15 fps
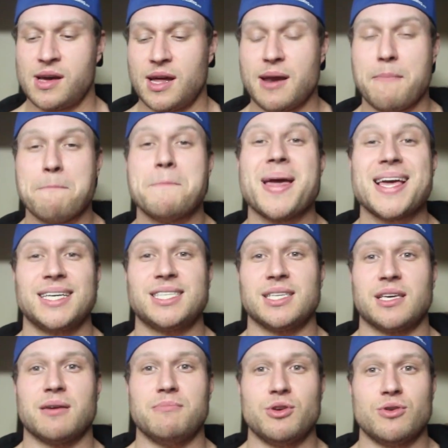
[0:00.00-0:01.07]
an
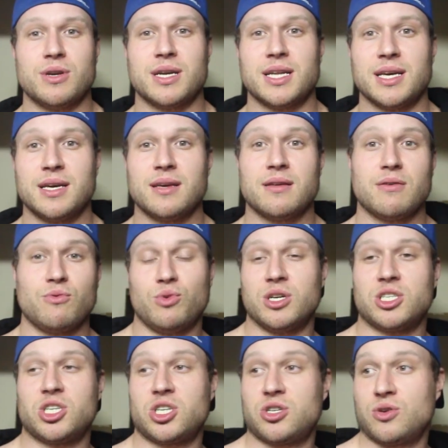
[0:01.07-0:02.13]
amazing community,
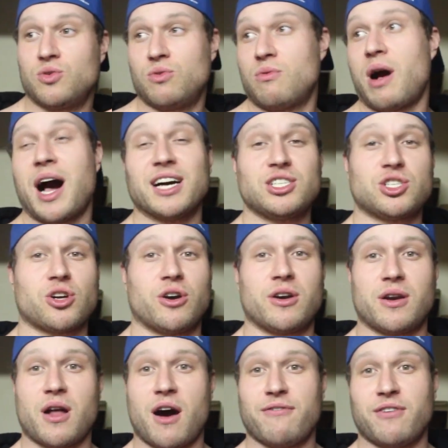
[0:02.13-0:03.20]
which I
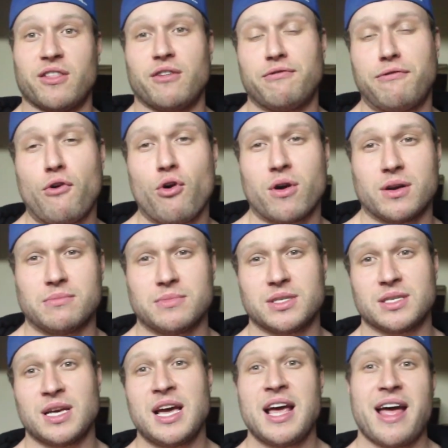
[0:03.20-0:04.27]
started off on the
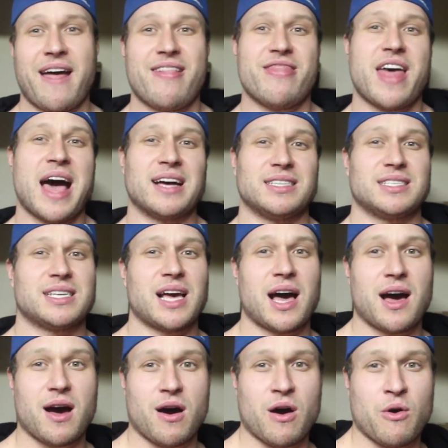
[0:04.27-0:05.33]
forums, and that's
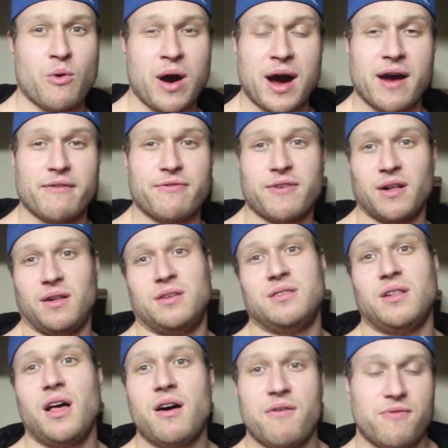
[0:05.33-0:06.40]
how I fell
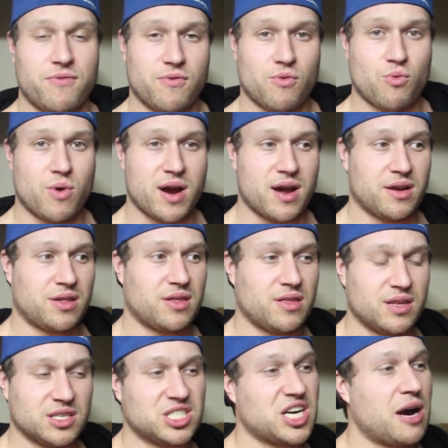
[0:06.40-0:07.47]
in love with
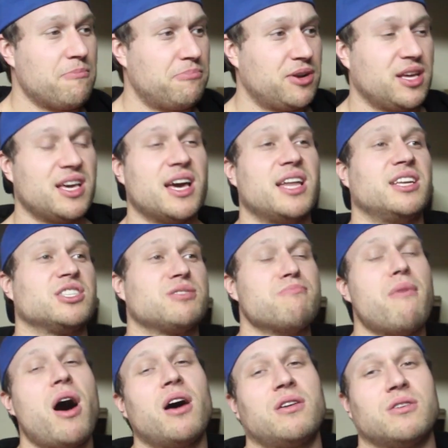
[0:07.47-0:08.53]
this company and its
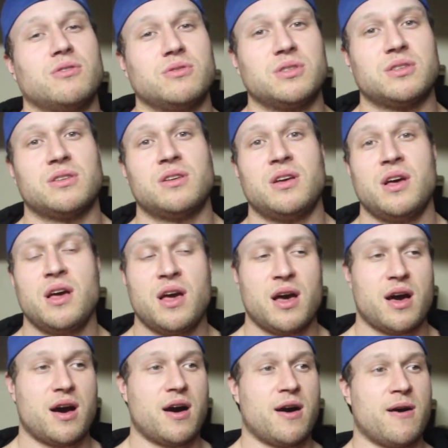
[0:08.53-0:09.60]
mottos.
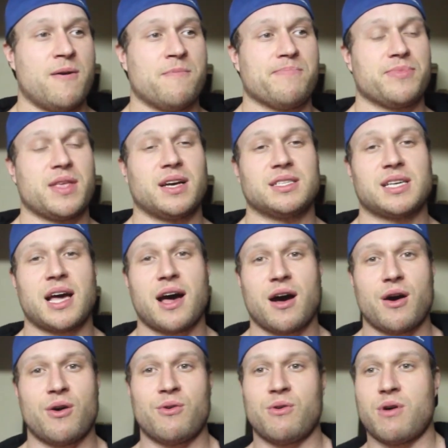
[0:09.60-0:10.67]
That's
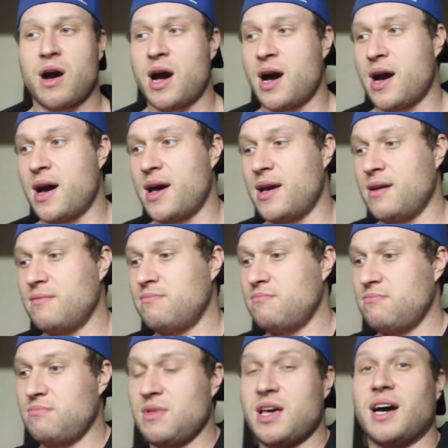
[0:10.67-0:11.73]
how I
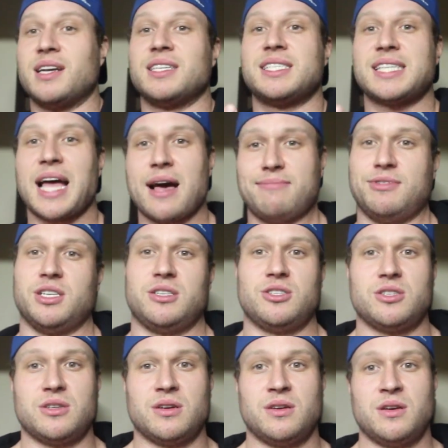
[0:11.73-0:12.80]
got
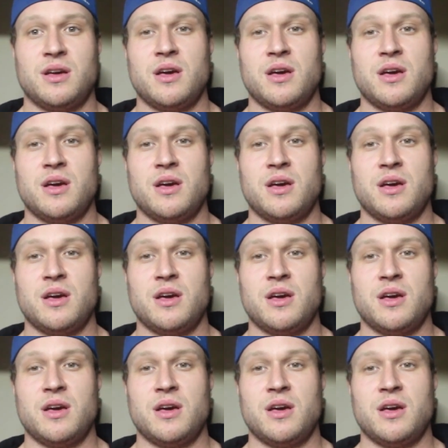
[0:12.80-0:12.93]
established,